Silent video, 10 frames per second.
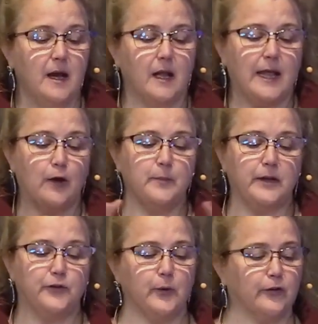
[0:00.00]
allowed
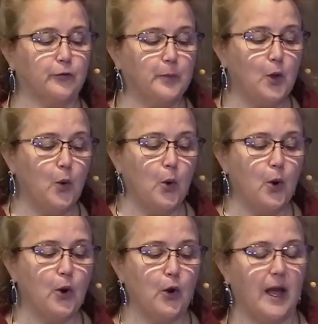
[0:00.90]
me to
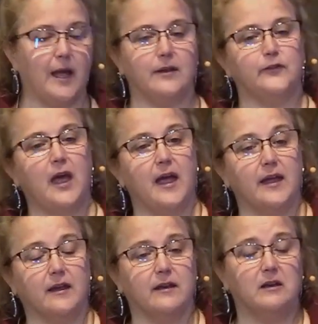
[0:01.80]
explore and take